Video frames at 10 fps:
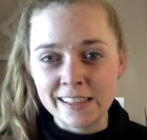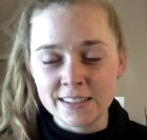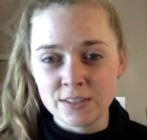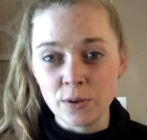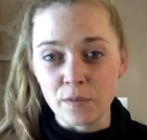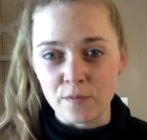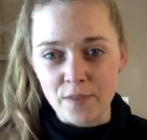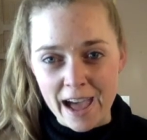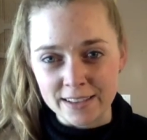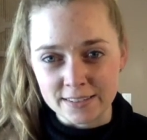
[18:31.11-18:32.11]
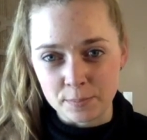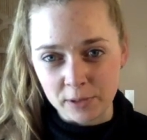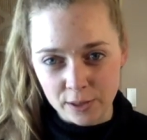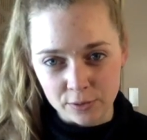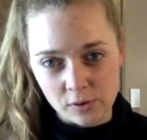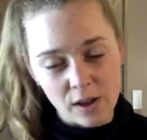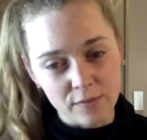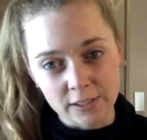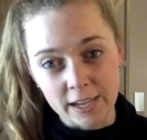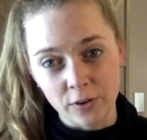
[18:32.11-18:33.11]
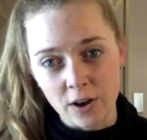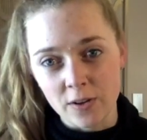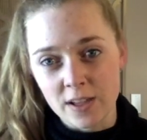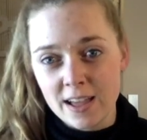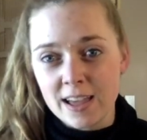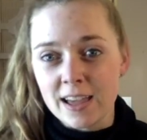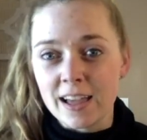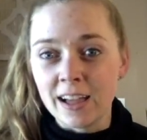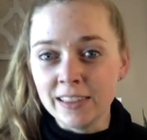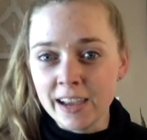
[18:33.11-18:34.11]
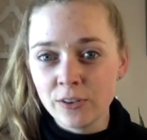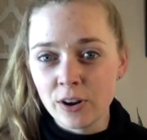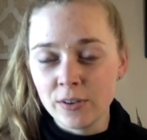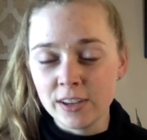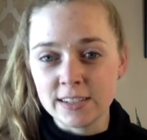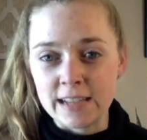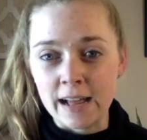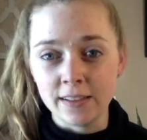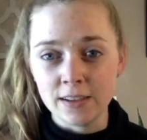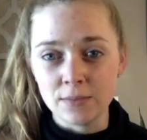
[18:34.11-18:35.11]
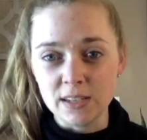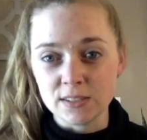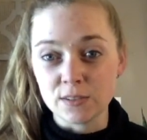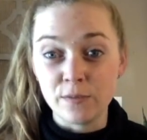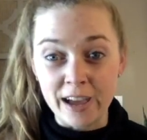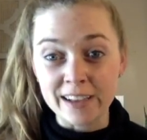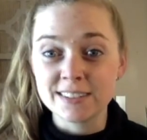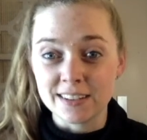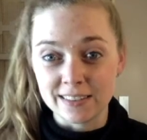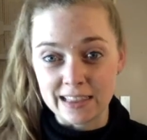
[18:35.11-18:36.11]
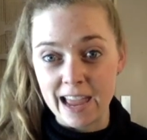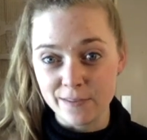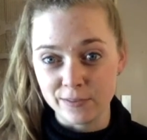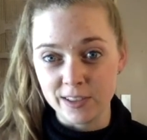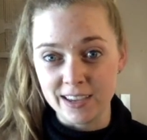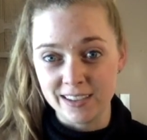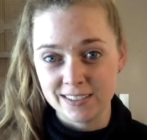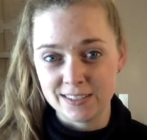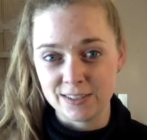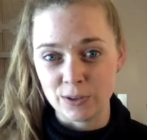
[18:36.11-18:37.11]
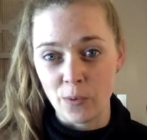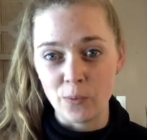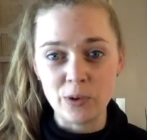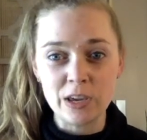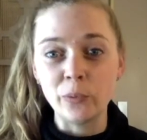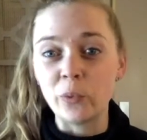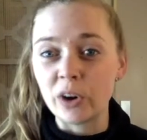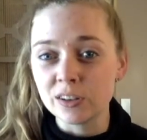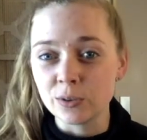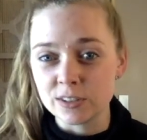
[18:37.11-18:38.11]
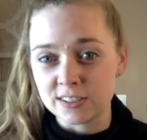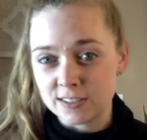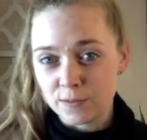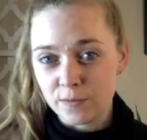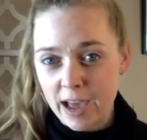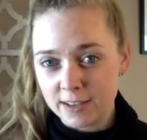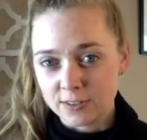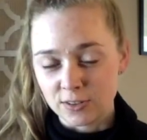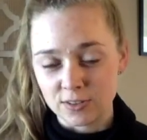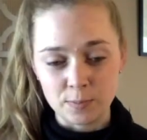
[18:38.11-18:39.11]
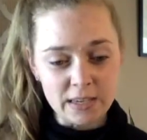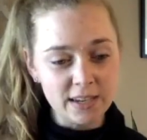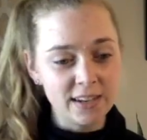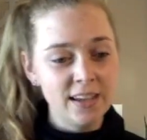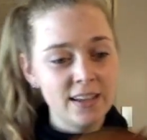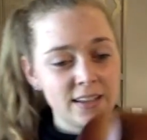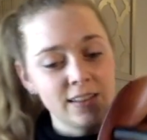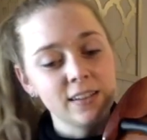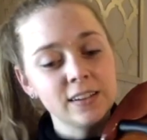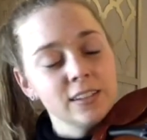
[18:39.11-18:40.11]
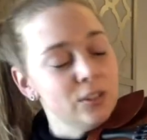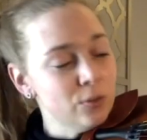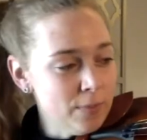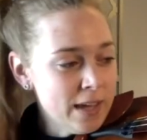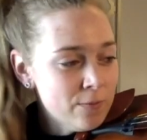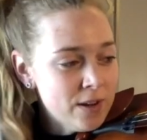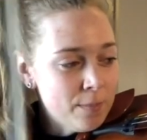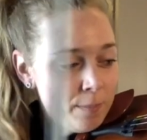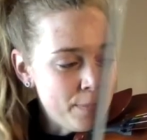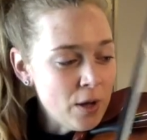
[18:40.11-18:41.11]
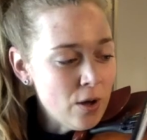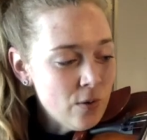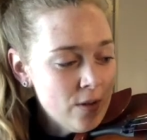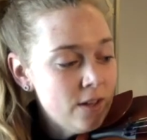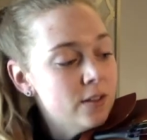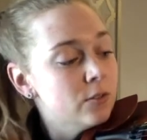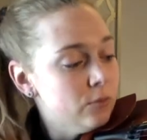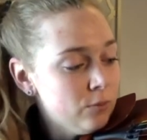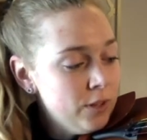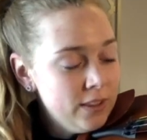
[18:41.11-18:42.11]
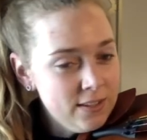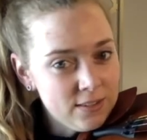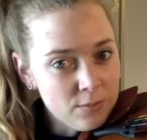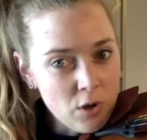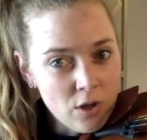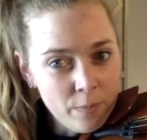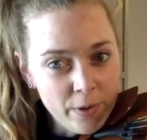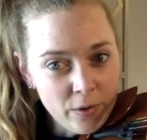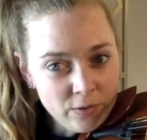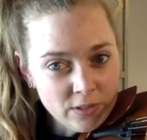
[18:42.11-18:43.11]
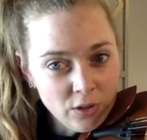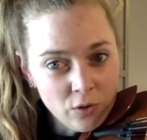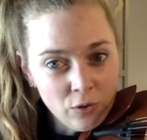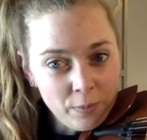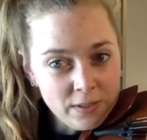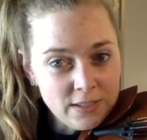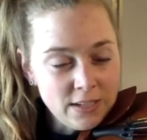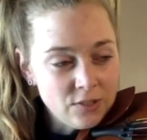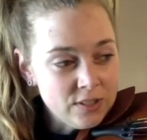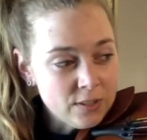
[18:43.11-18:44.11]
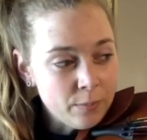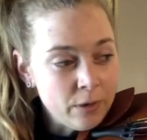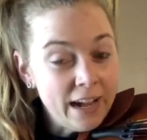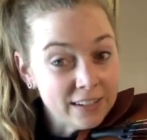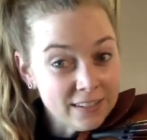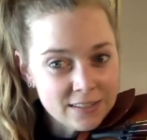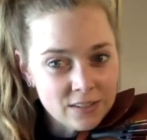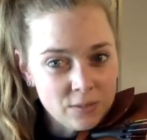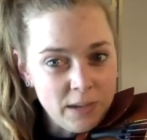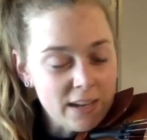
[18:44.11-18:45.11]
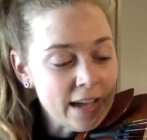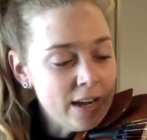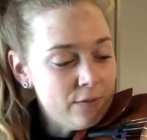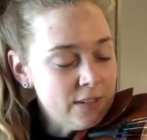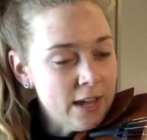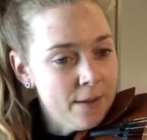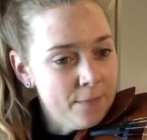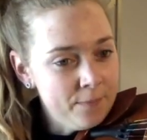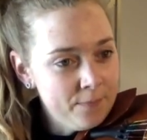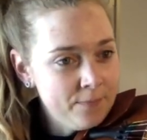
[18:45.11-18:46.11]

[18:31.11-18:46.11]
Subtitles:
let's do a fast playthrough of Allegro. Allegro in Italian means fast and lively. So we could work towards this faster speed. You may want to bow really small bows on your open D just to practice the speed ahead of time.